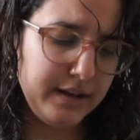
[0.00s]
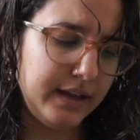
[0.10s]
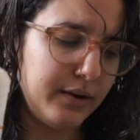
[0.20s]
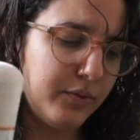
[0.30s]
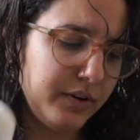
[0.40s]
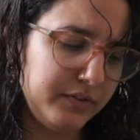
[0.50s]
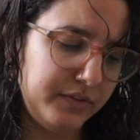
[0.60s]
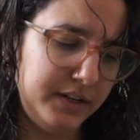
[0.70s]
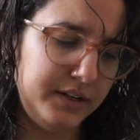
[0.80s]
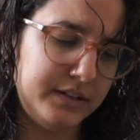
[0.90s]
like one of
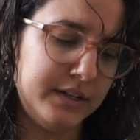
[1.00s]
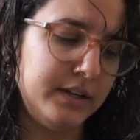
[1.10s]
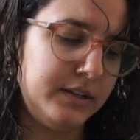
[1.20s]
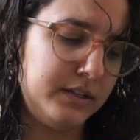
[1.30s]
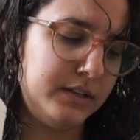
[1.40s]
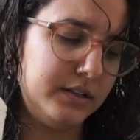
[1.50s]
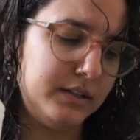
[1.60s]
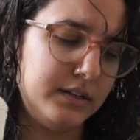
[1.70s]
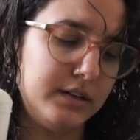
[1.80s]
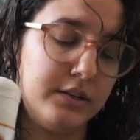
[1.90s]
these
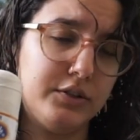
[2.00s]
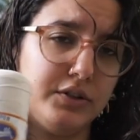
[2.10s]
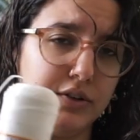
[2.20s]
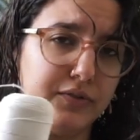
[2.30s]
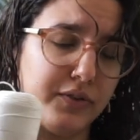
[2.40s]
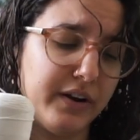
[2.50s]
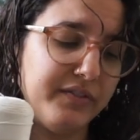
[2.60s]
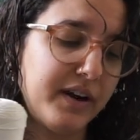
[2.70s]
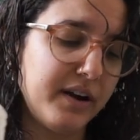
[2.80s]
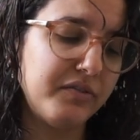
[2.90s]
is
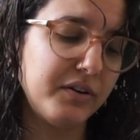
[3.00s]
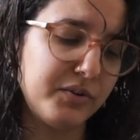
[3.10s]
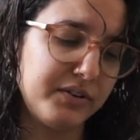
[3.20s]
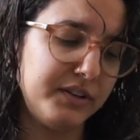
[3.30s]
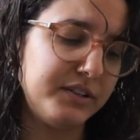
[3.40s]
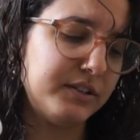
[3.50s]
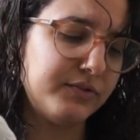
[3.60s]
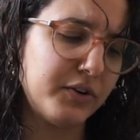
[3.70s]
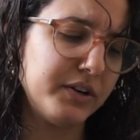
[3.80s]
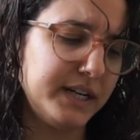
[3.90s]
$2.45 and one of these is
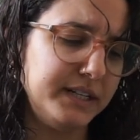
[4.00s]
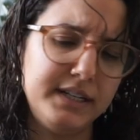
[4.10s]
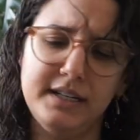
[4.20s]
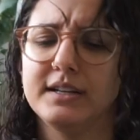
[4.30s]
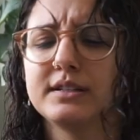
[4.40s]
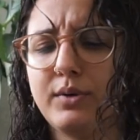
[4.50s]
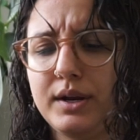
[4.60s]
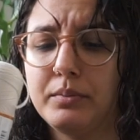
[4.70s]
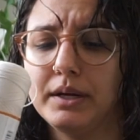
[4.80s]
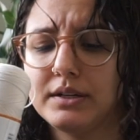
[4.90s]
$4.90. That's quite
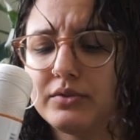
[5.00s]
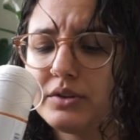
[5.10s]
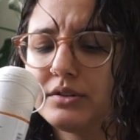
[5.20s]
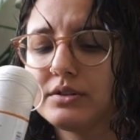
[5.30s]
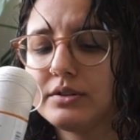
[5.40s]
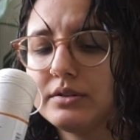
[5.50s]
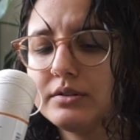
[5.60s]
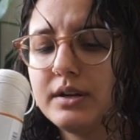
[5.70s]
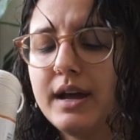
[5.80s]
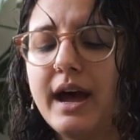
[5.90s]
a big difference.
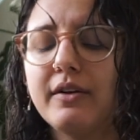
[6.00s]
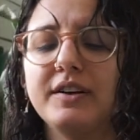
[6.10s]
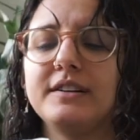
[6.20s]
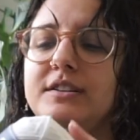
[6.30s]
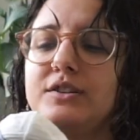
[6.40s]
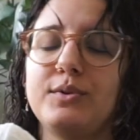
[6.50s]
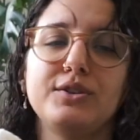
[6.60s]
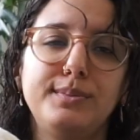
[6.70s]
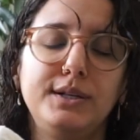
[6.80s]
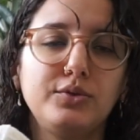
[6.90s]
I think this
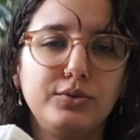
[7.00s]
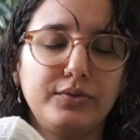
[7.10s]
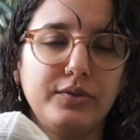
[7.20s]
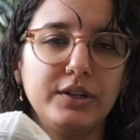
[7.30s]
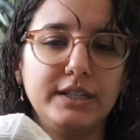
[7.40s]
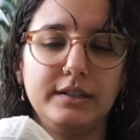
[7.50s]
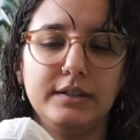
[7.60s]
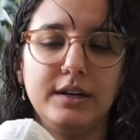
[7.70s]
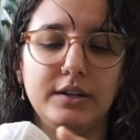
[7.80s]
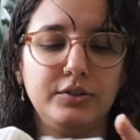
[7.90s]
must be
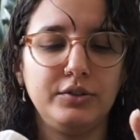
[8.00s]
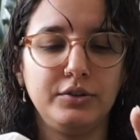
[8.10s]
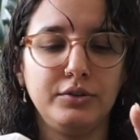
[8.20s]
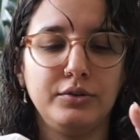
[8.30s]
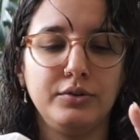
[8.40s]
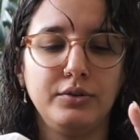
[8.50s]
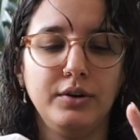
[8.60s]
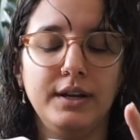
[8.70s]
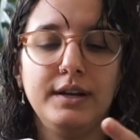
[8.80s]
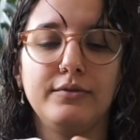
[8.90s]

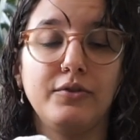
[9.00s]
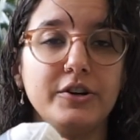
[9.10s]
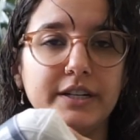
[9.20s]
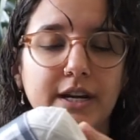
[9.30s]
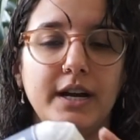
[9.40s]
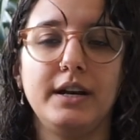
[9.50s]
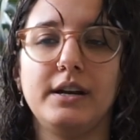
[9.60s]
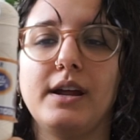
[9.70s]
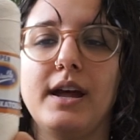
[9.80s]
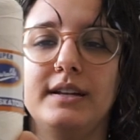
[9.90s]

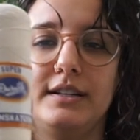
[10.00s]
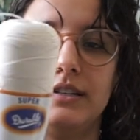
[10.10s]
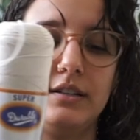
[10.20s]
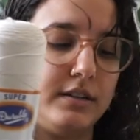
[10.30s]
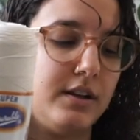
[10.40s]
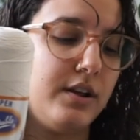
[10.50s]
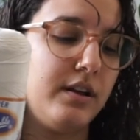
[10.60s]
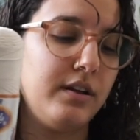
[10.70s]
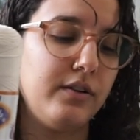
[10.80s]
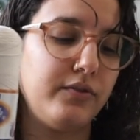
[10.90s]
$2.49 and this
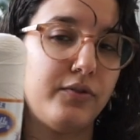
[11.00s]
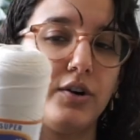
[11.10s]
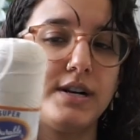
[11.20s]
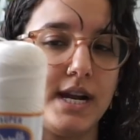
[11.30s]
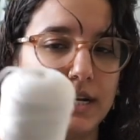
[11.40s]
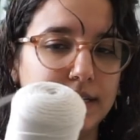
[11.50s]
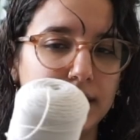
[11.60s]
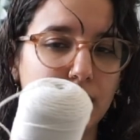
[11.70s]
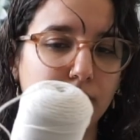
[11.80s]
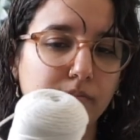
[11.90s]

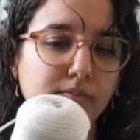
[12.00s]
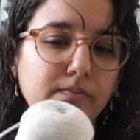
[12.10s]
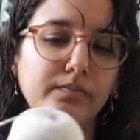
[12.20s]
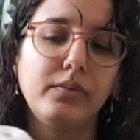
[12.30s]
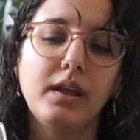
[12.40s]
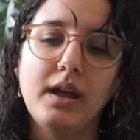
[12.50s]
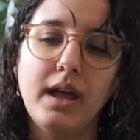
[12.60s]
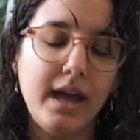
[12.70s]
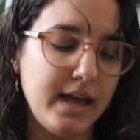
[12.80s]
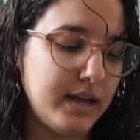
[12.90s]
$4.90.
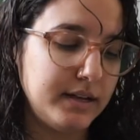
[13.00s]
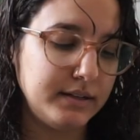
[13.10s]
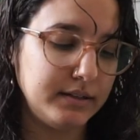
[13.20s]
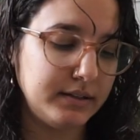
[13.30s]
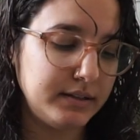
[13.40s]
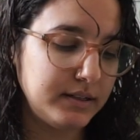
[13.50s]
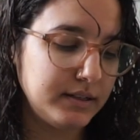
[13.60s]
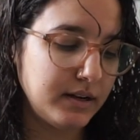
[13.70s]
And